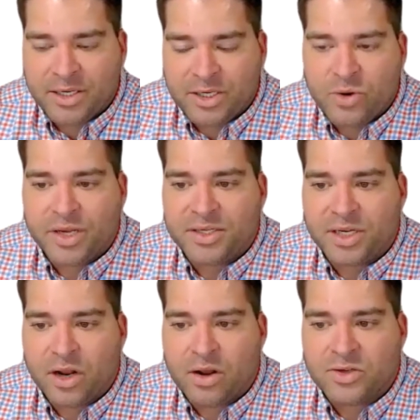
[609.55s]
tokens
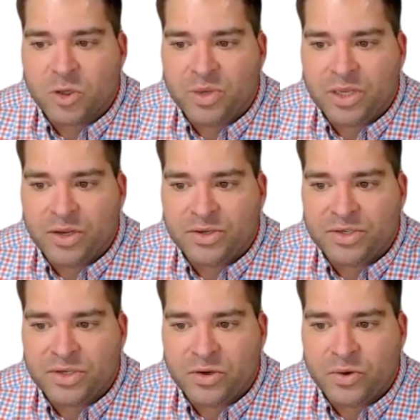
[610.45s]
can also be
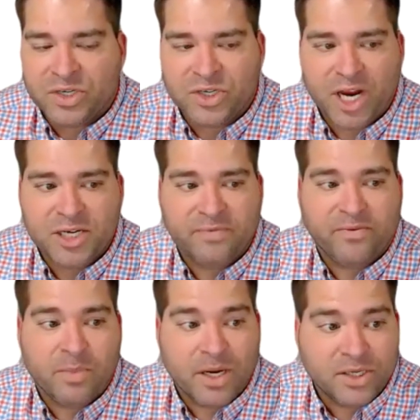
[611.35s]
used to exchange
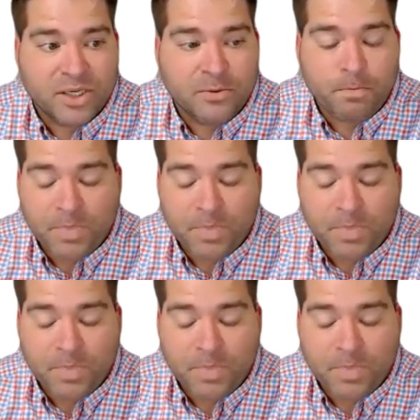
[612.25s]
information.